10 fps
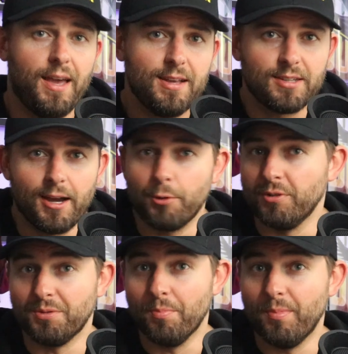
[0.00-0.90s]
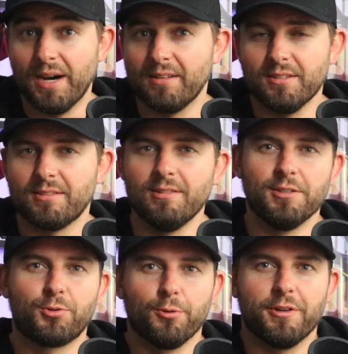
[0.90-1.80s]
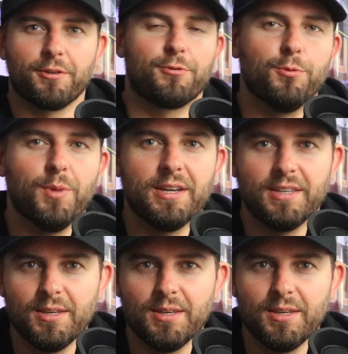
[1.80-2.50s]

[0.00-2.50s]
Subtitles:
As I was mindlessly scrolling through my